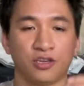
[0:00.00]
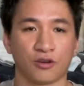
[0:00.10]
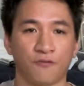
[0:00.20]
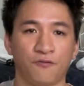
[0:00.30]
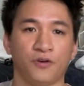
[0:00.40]
your
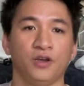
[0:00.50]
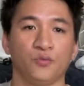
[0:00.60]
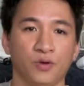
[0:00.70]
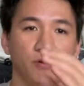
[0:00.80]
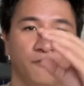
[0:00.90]
foot
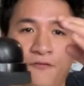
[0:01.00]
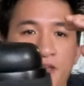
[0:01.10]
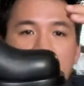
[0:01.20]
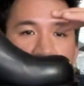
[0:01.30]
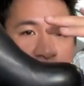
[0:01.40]
will
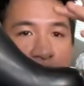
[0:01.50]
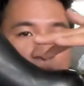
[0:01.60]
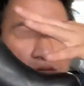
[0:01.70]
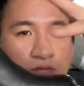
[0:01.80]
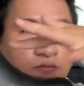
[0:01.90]
fit,
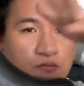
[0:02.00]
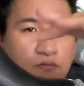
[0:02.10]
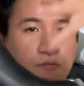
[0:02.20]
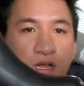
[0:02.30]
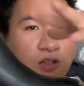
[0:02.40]

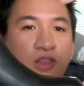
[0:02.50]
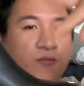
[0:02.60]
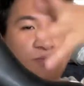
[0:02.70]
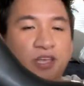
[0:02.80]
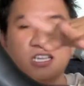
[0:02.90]

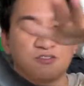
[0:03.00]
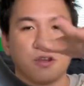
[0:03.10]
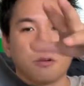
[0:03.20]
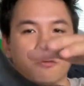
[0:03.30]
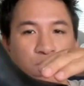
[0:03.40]
like it's
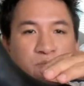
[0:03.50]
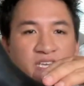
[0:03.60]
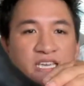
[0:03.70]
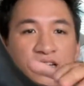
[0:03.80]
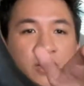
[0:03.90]
very roomy
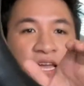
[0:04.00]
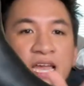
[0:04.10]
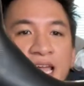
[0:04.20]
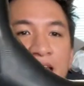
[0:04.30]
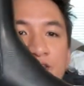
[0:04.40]
here.
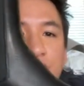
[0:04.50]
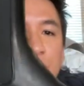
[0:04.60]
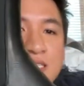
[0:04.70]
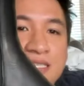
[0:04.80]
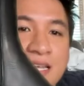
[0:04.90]
It's
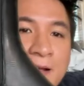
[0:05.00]
just